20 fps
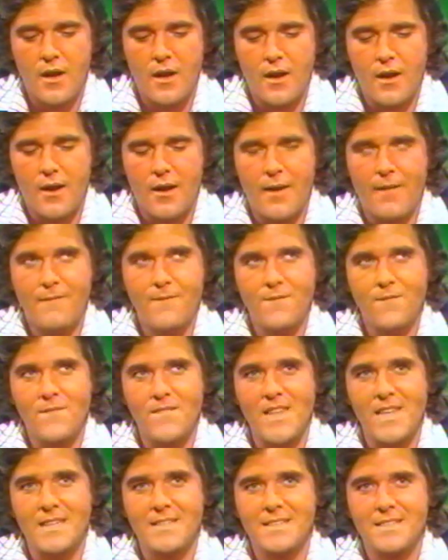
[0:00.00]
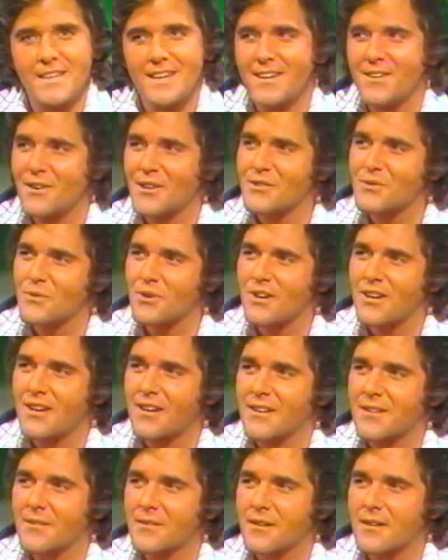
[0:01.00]
Uh, that, that's
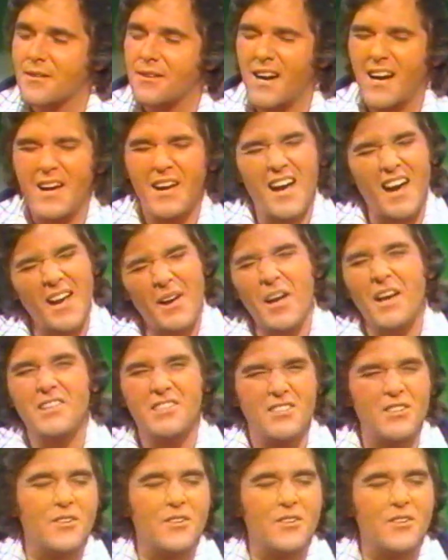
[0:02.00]
right. That's right. I, I, I